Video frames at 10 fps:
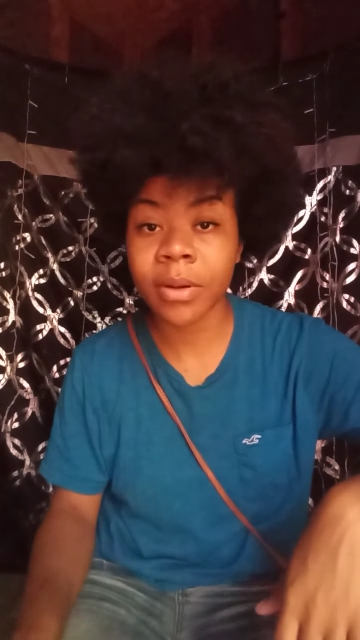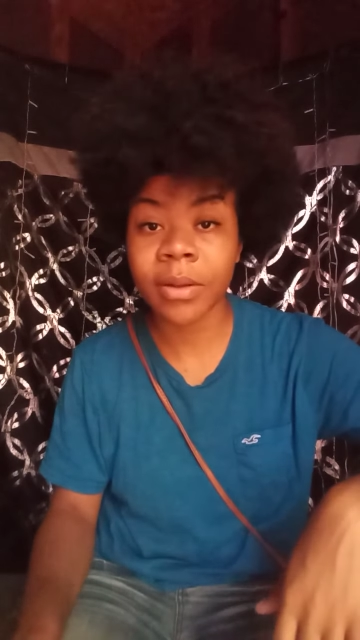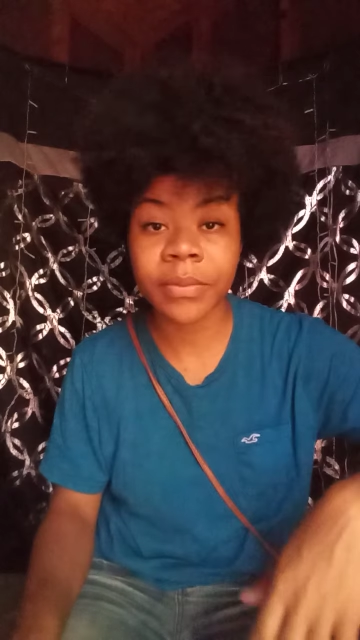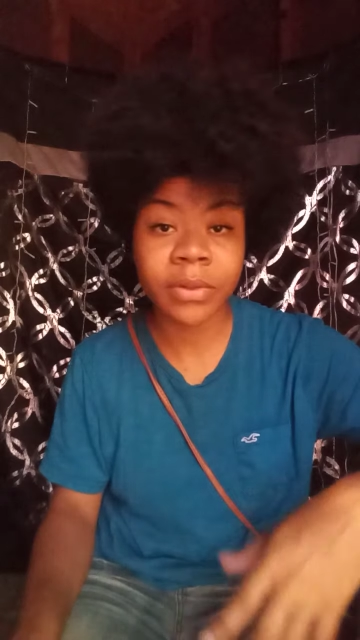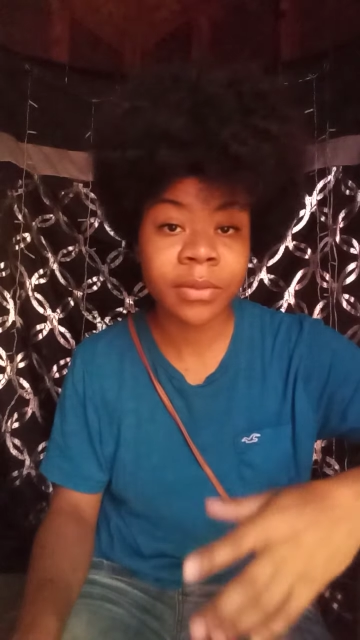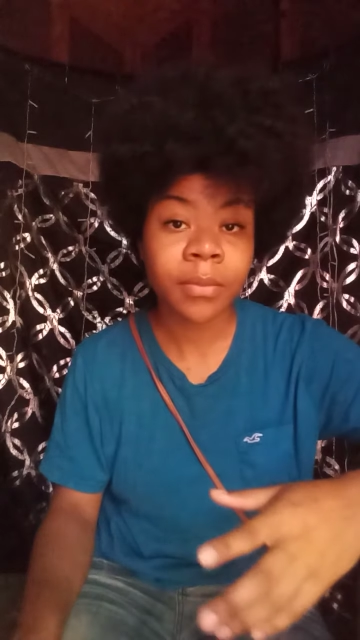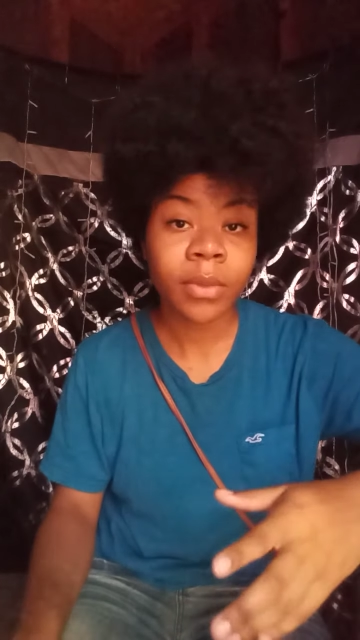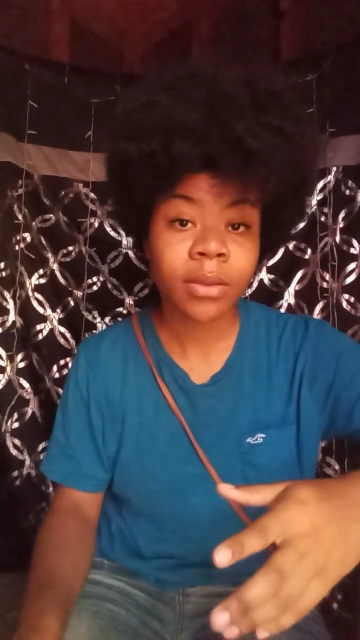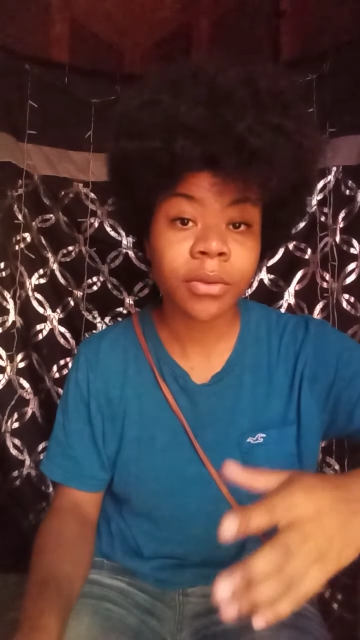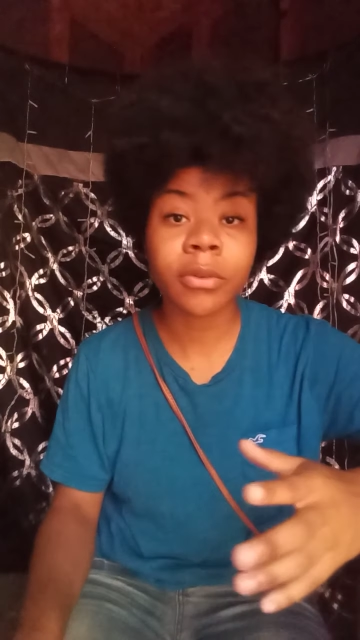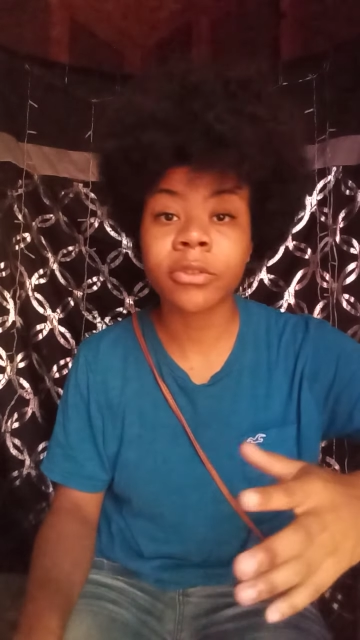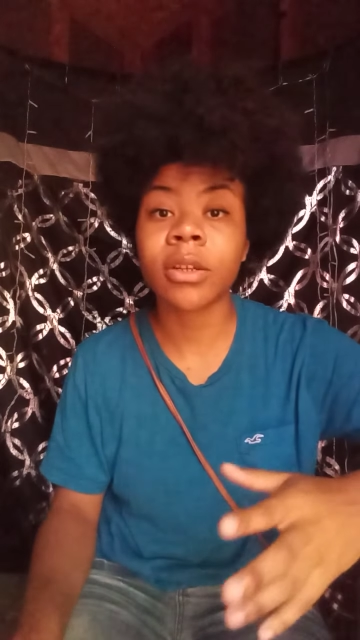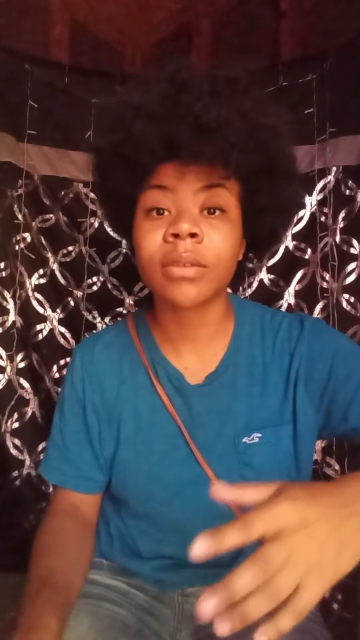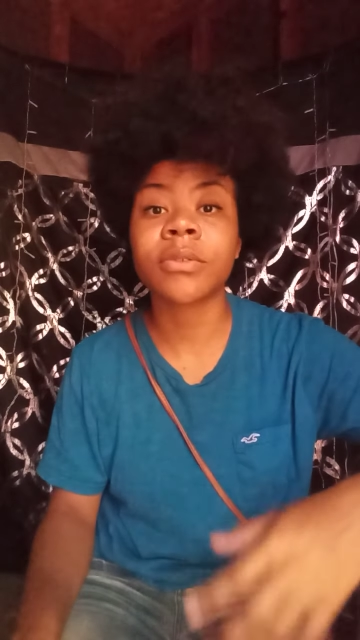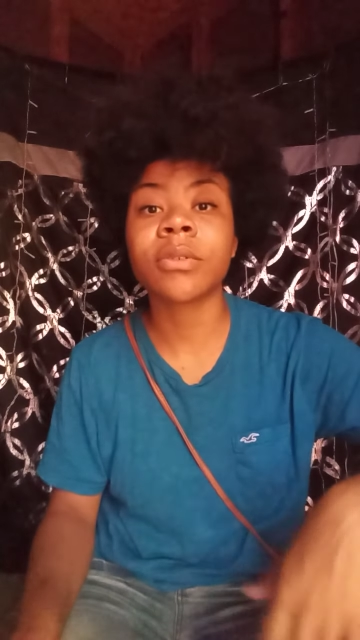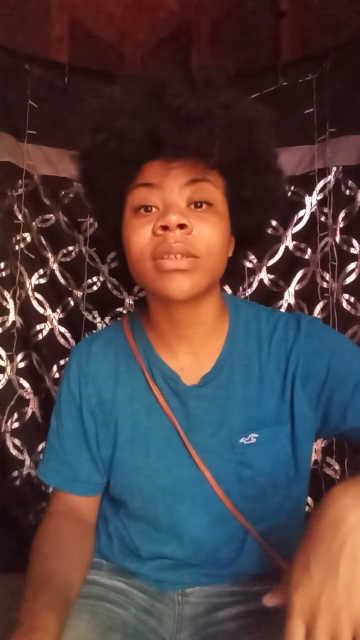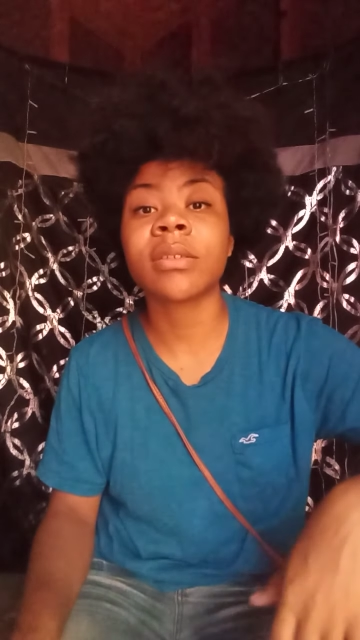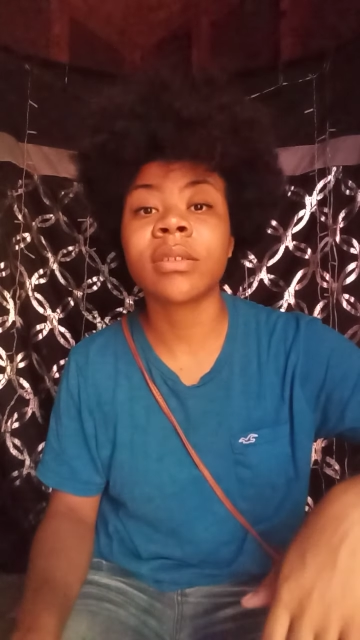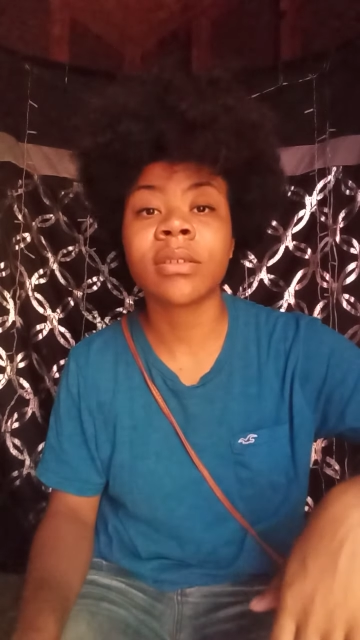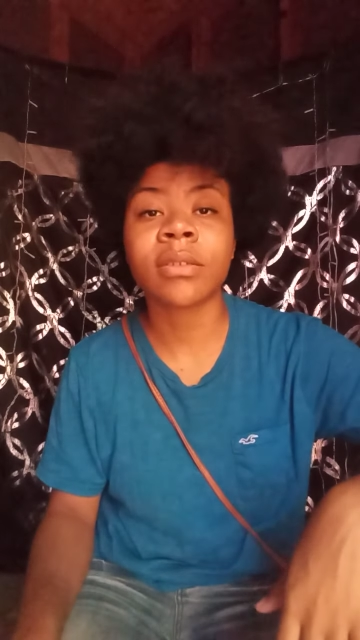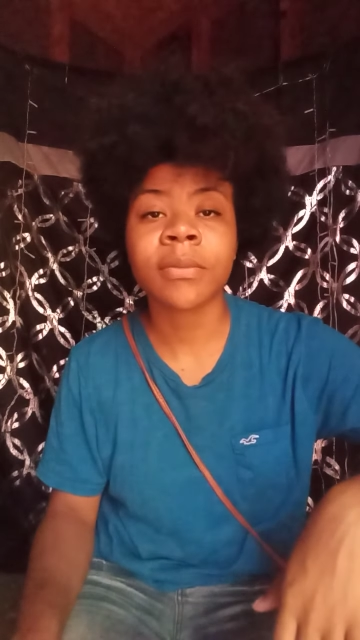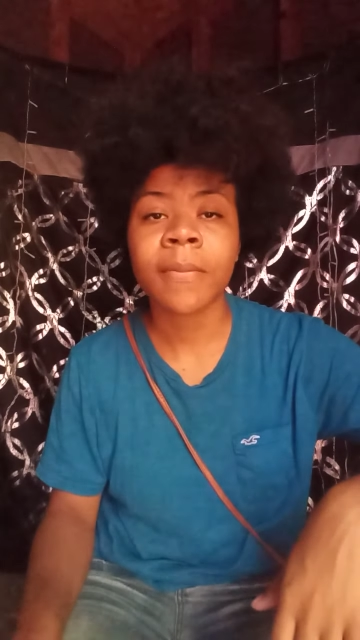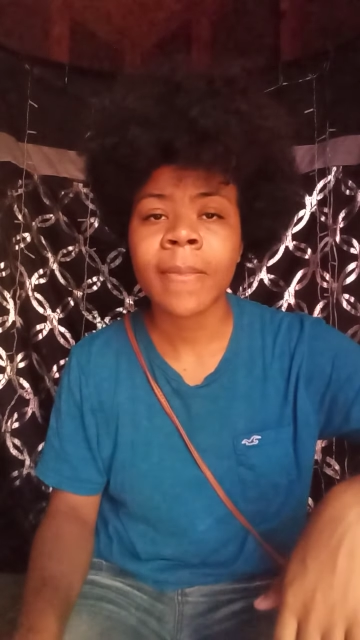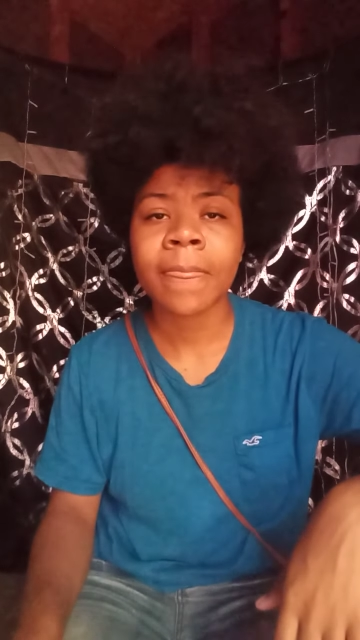whatever your drug of choice is,